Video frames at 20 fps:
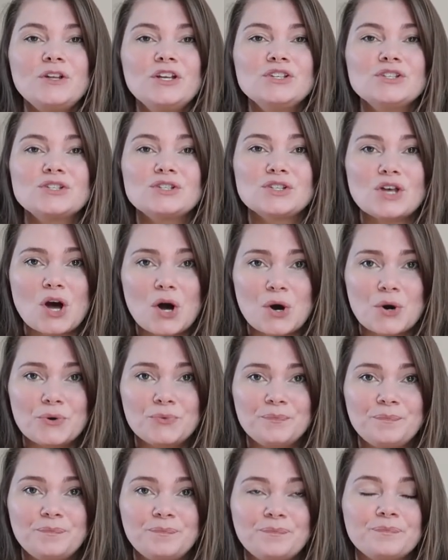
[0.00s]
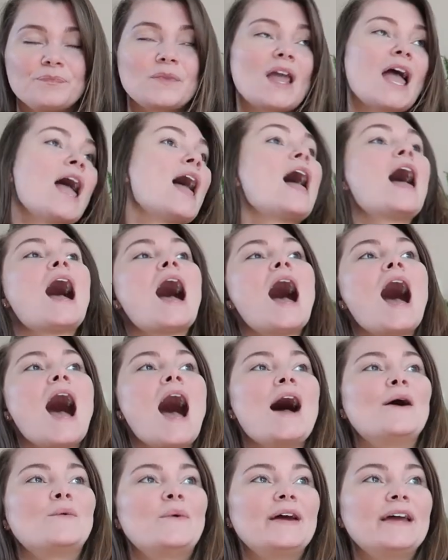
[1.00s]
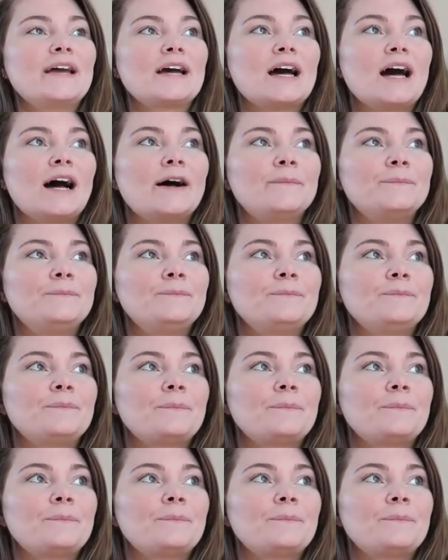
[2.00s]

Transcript: So I wake up